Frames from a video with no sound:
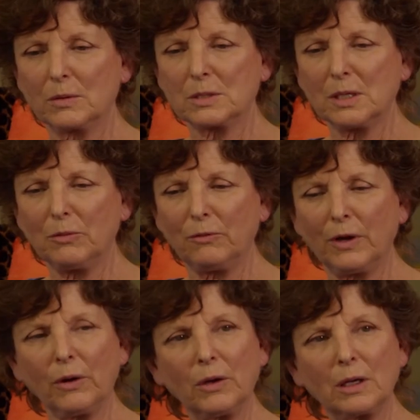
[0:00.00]
seemed
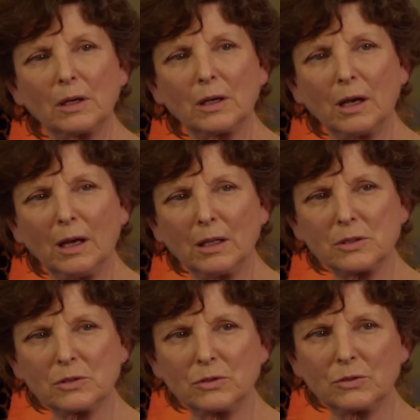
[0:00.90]
very
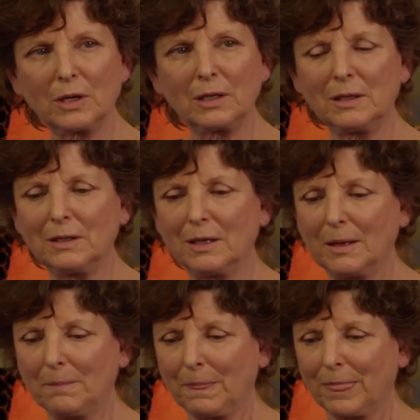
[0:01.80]
concentrated.
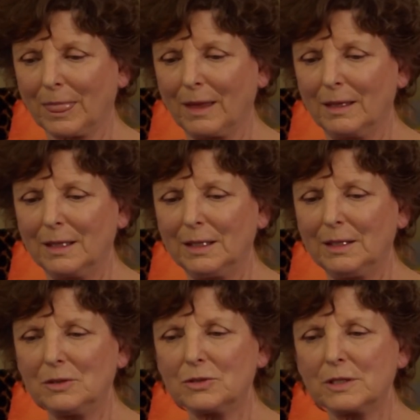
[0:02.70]

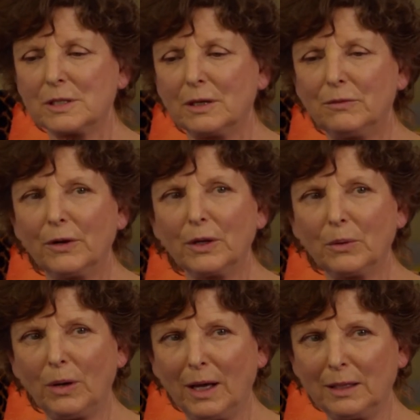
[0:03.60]
And then she said very
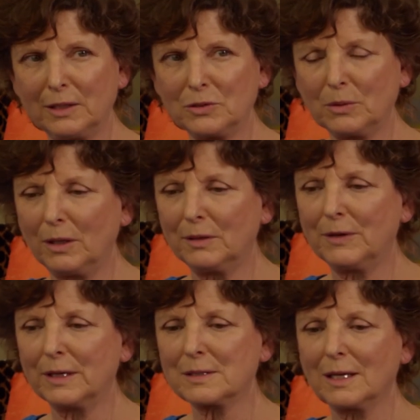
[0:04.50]
quietly to all
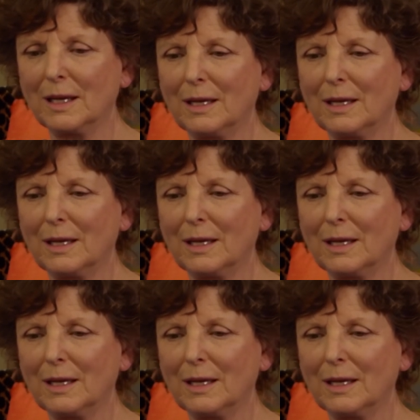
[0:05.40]
of us,